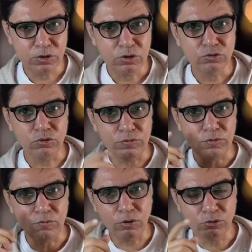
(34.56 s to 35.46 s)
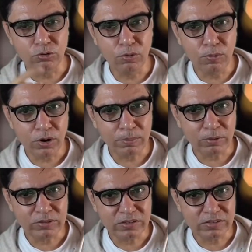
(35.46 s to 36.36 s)
So if you want to know more
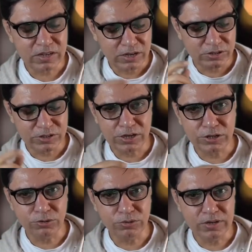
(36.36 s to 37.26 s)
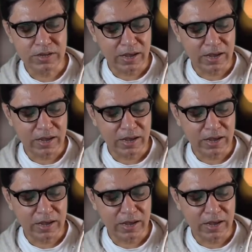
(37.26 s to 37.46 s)
about this, stay tuned